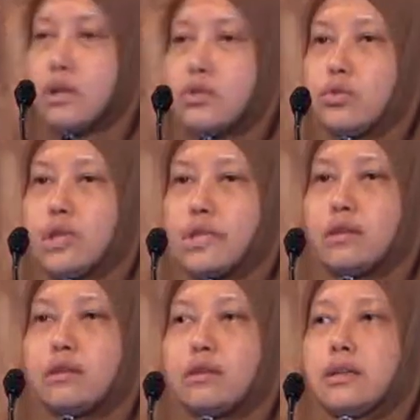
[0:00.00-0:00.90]
So these
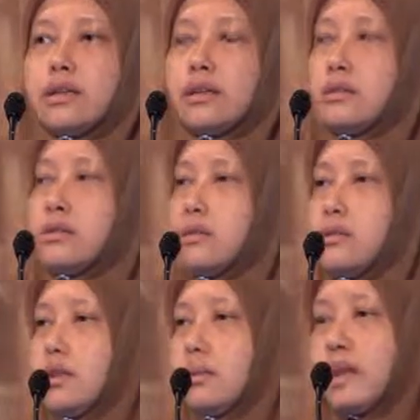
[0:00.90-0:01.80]
are
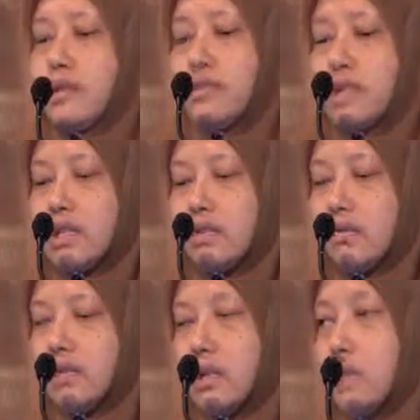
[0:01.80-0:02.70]
the benefits of
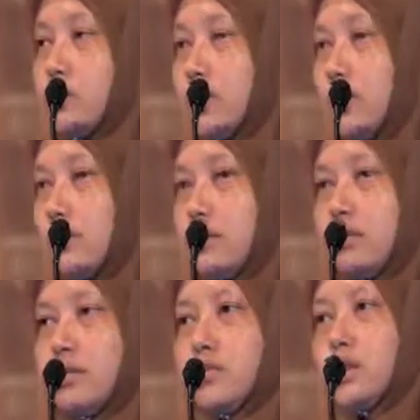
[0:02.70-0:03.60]
using
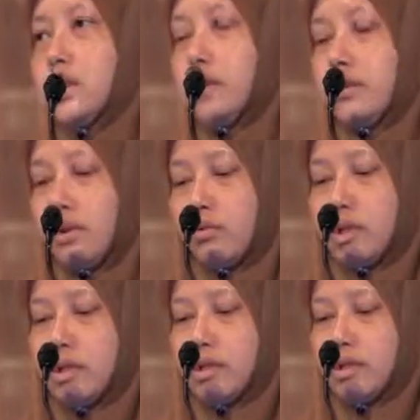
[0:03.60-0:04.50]
the trusts and
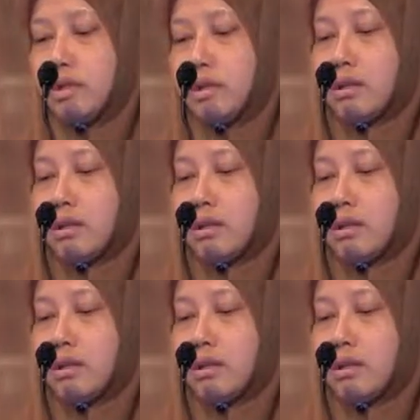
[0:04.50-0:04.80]
foundations: